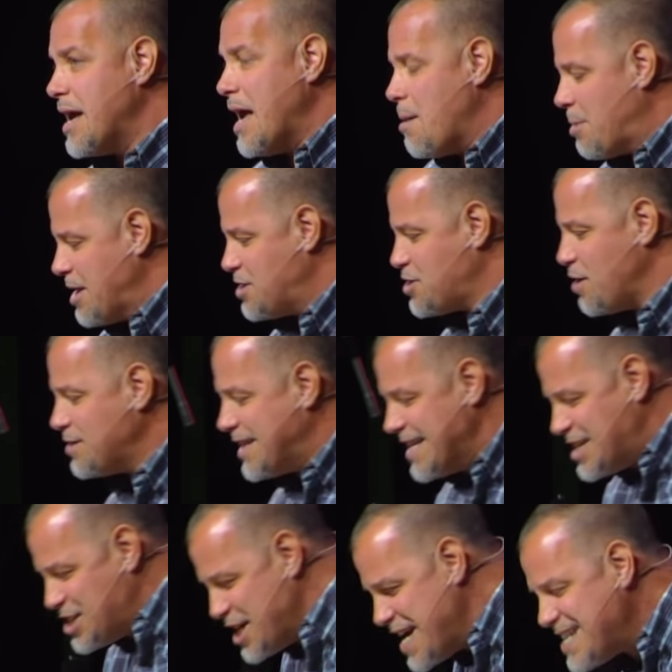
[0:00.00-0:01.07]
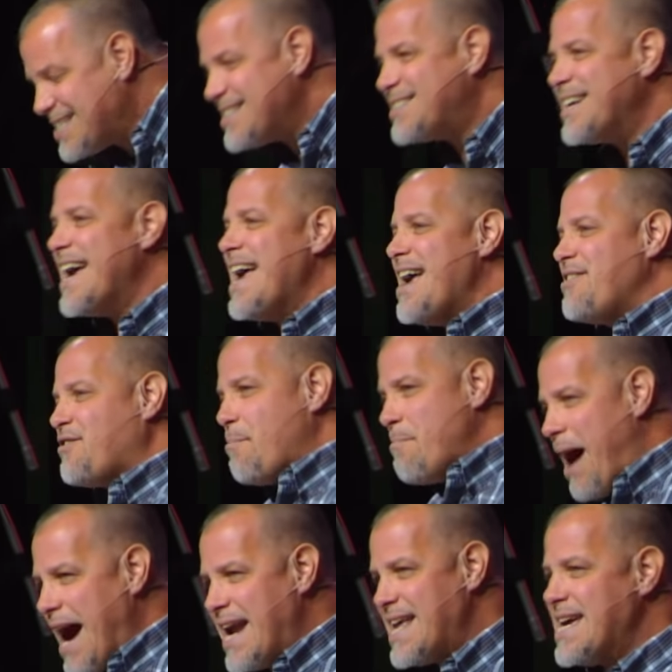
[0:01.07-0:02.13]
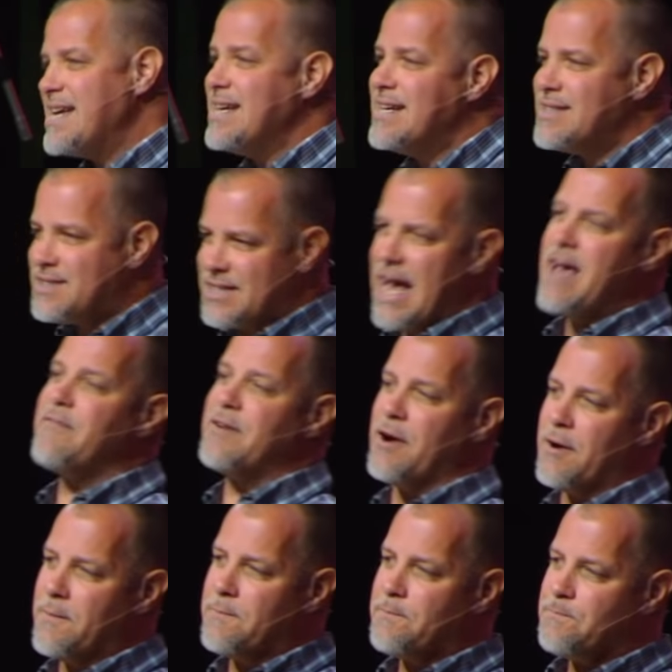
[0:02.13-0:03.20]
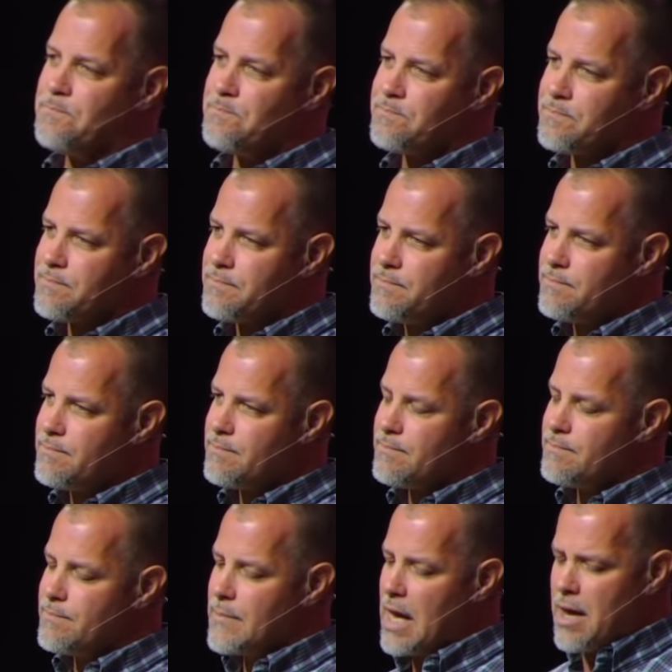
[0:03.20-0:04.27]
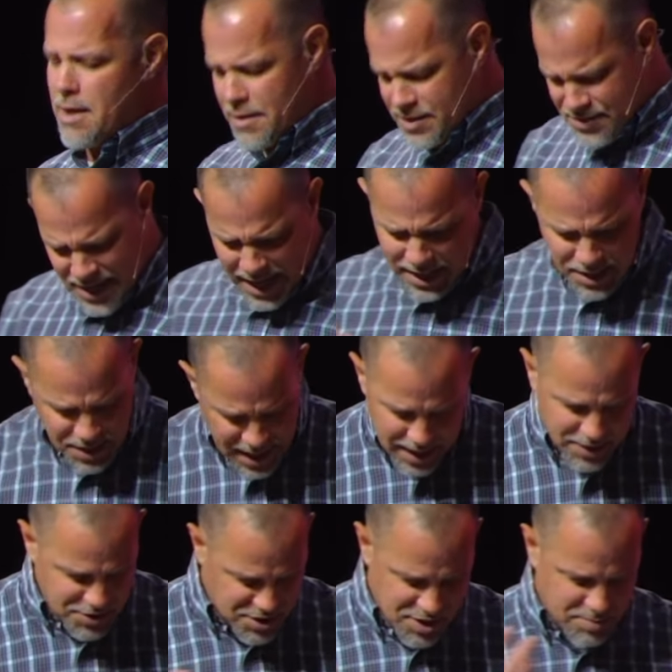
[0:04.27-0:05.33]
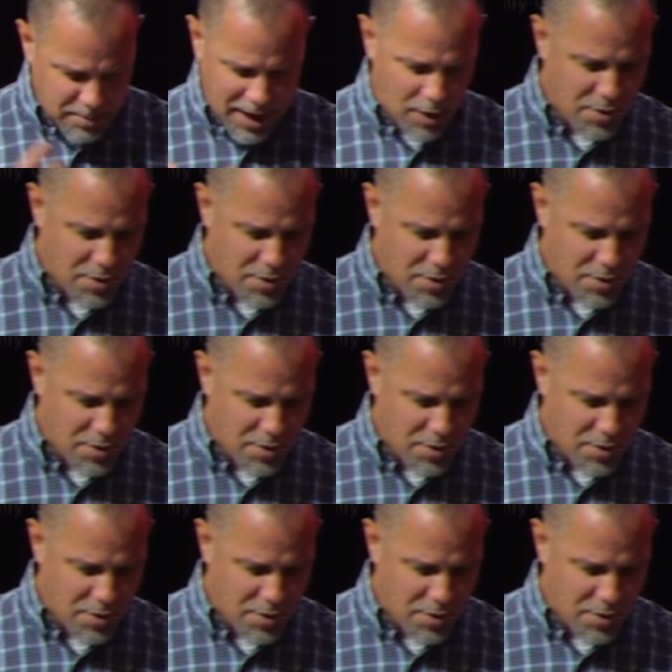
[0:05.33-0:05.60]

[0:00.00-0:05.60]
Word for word: but it shows that Jesus is a mighty Savior the second thing is just my own